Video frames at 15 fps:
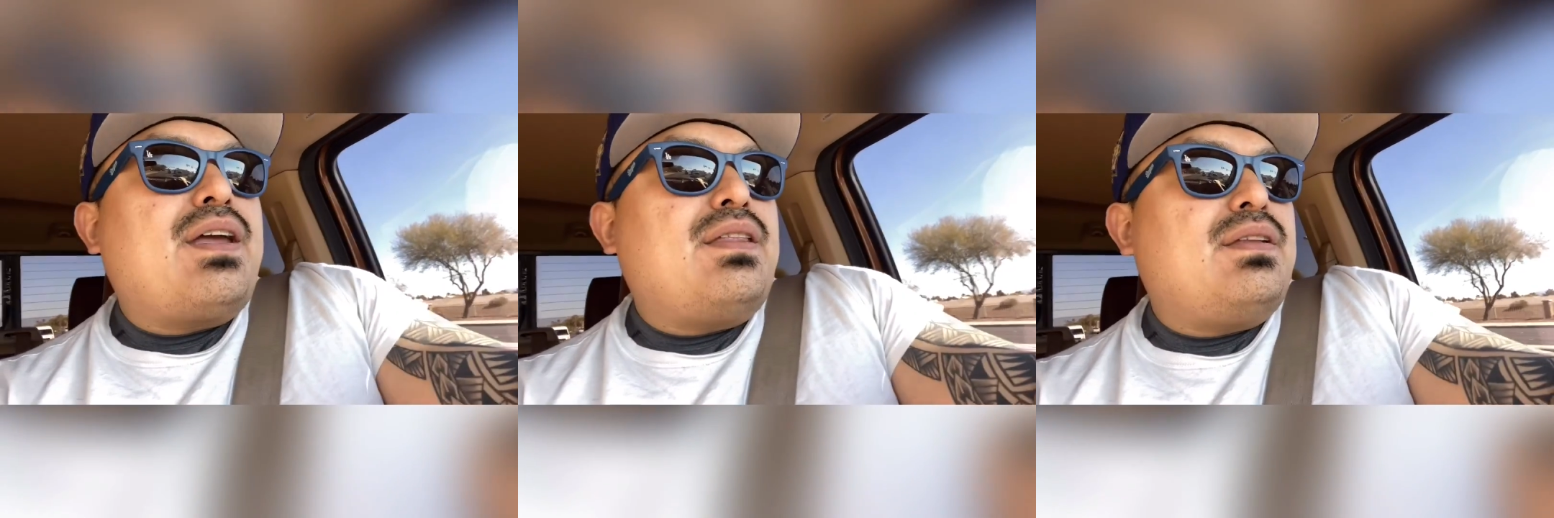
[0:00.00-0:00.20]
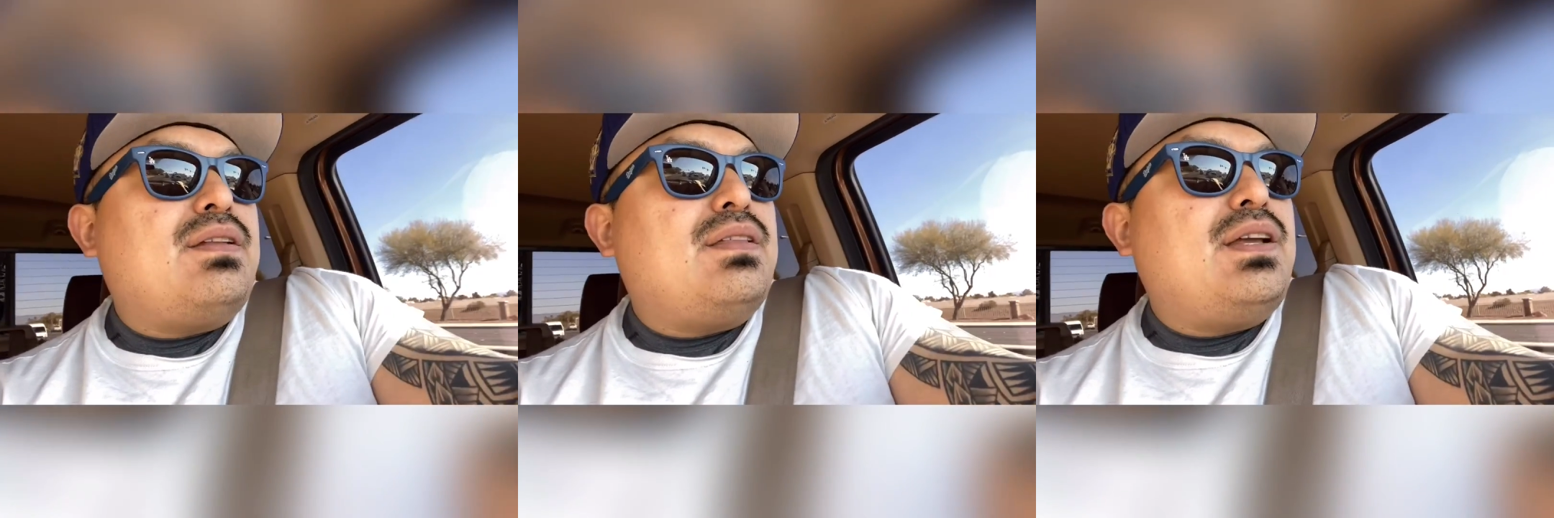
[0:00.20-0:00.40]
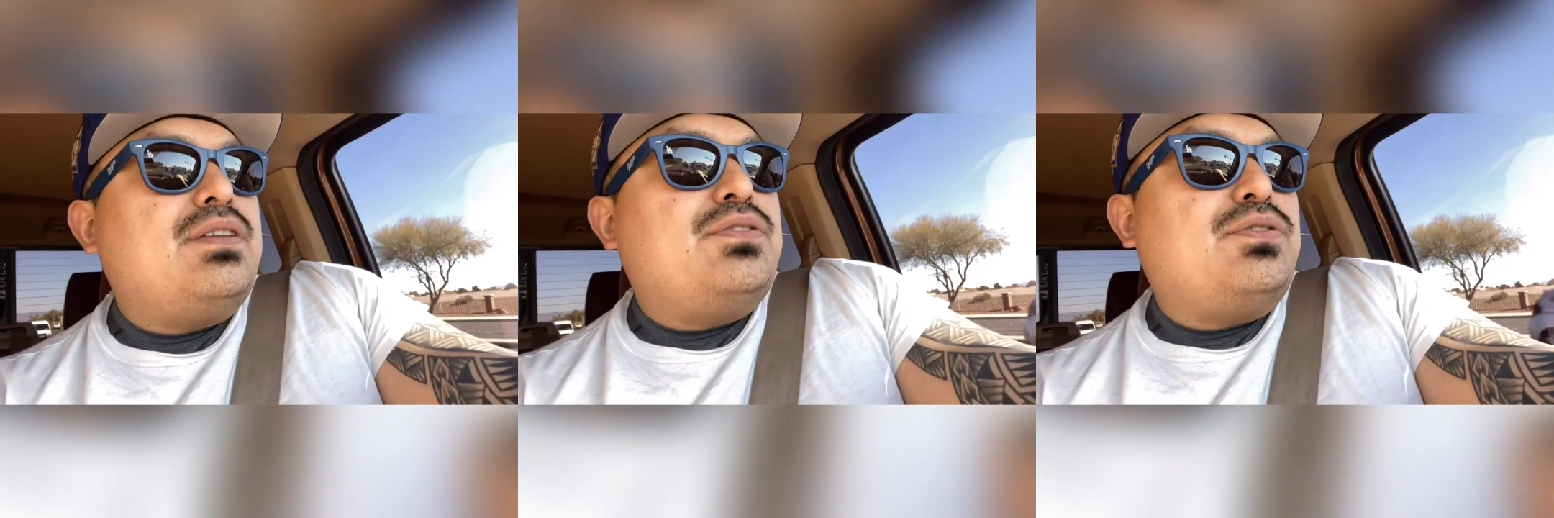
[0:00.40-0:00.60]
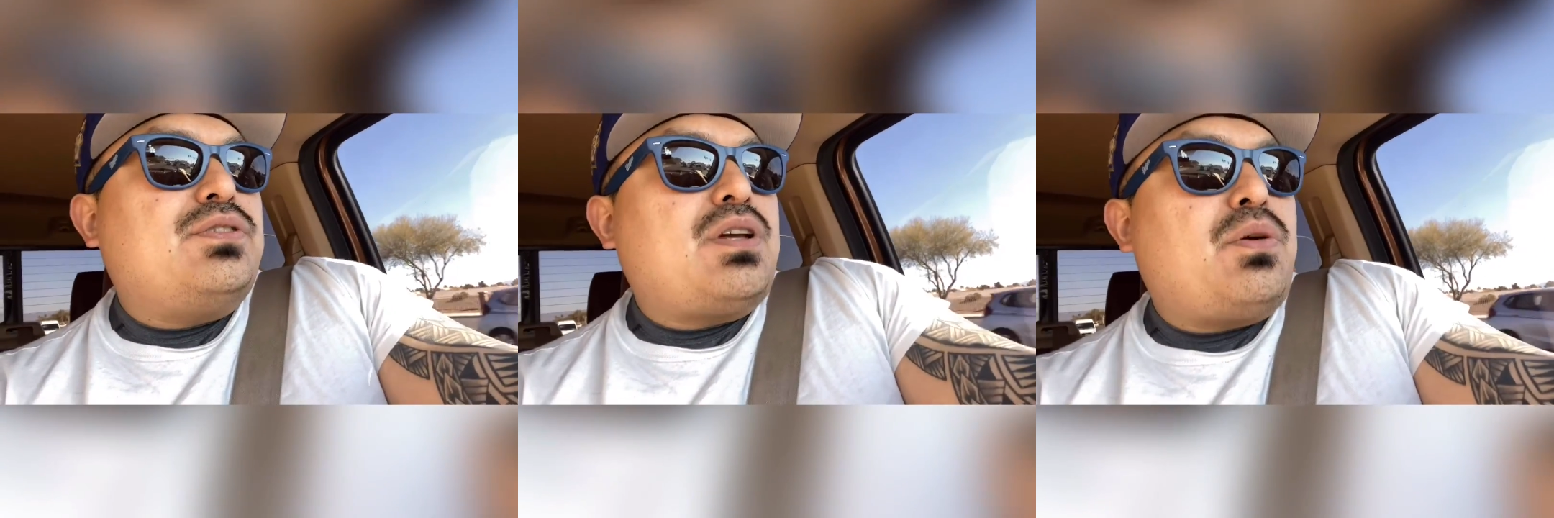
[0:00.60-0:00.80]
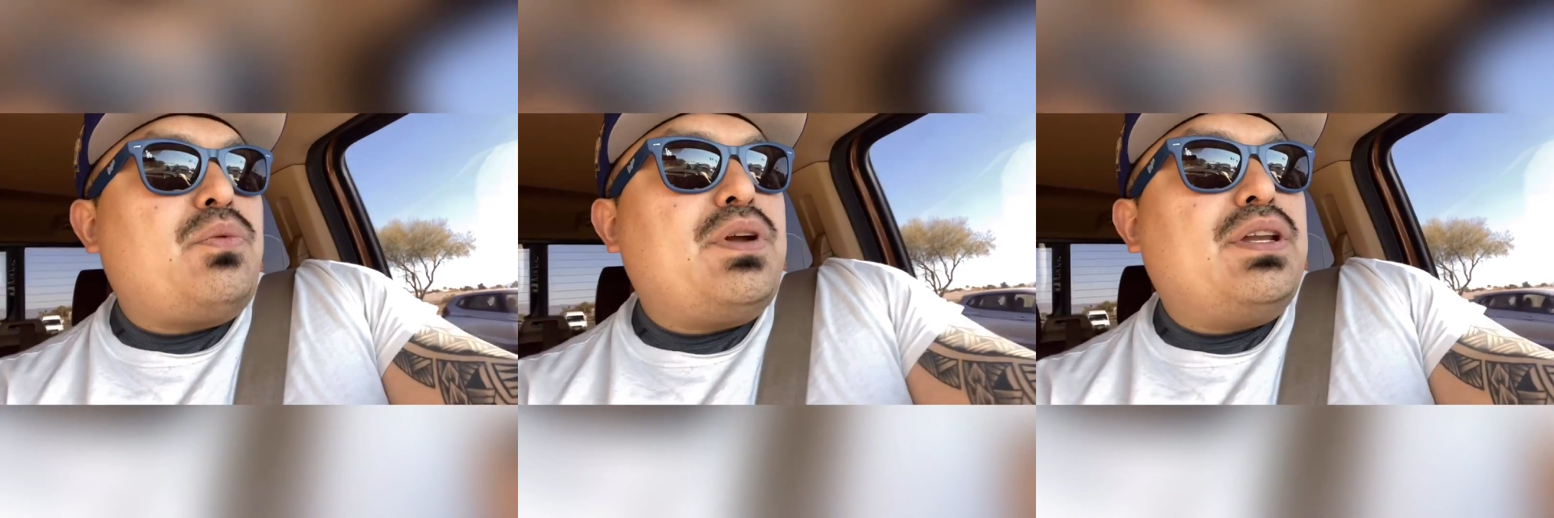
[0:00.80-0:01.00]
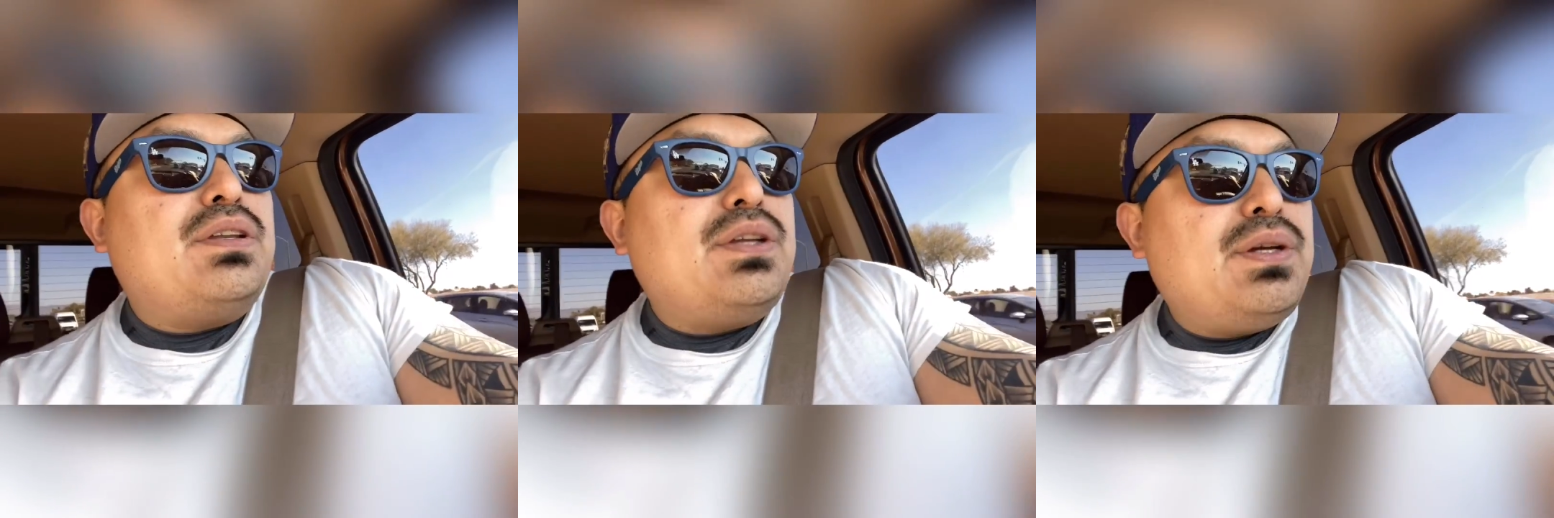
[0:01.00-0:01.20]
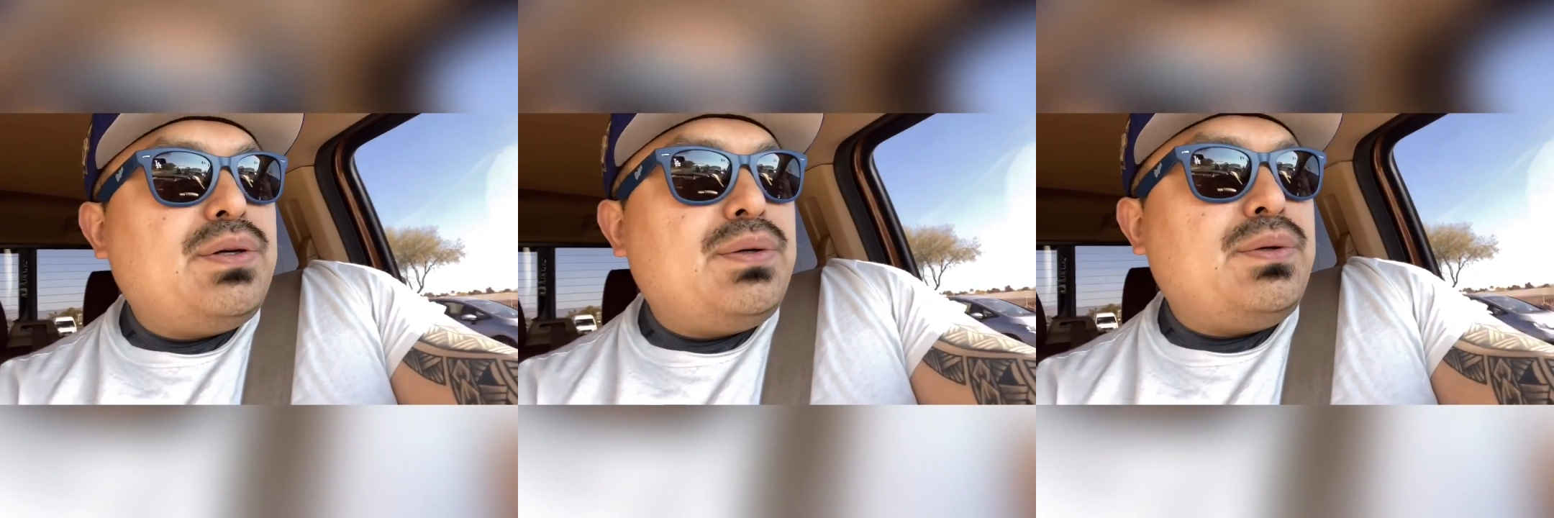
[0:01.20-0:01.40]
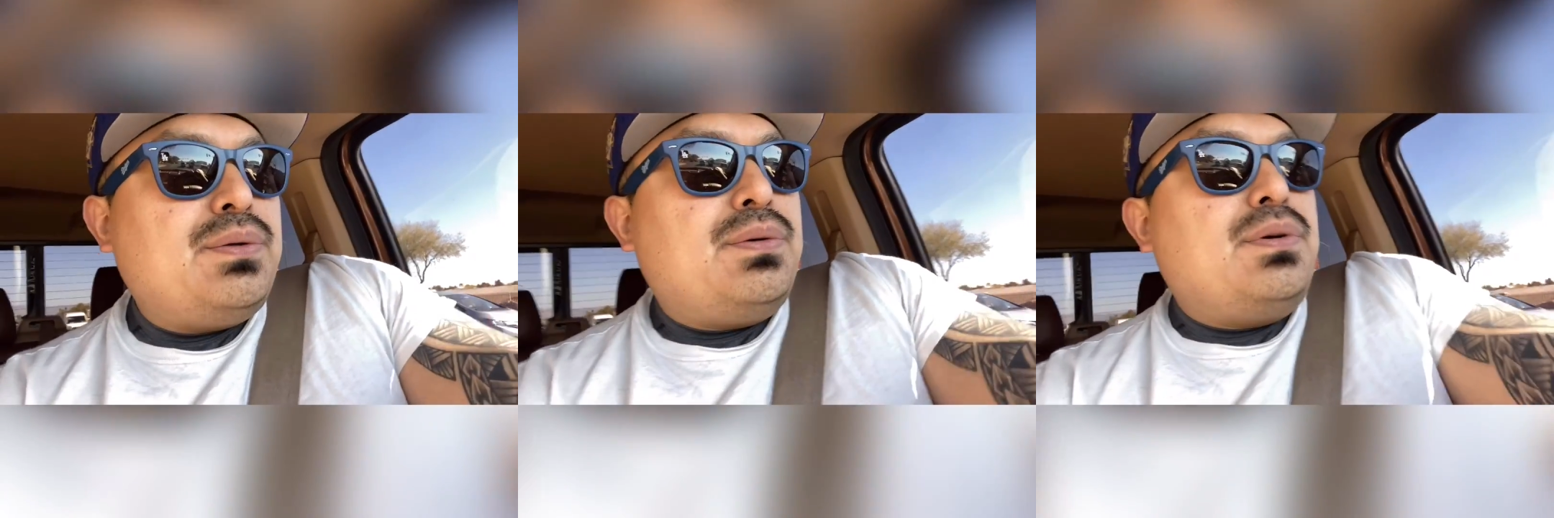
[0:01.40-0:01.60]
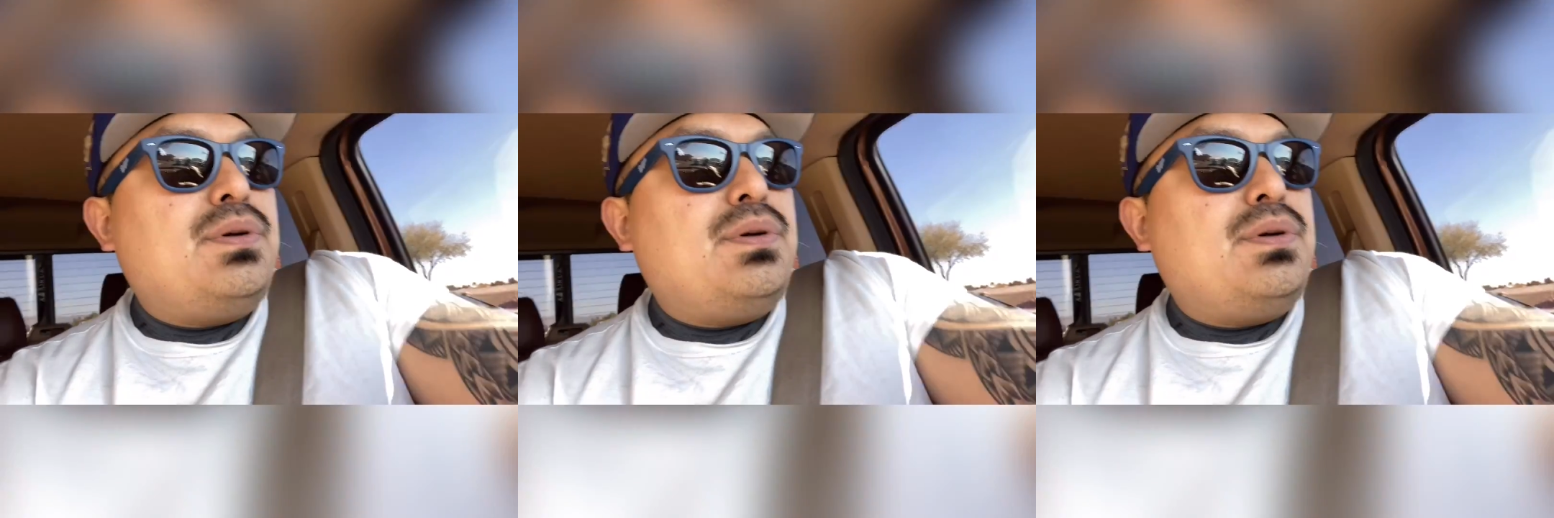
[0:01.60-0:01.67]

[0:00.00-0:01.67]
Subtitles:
and the details that we do.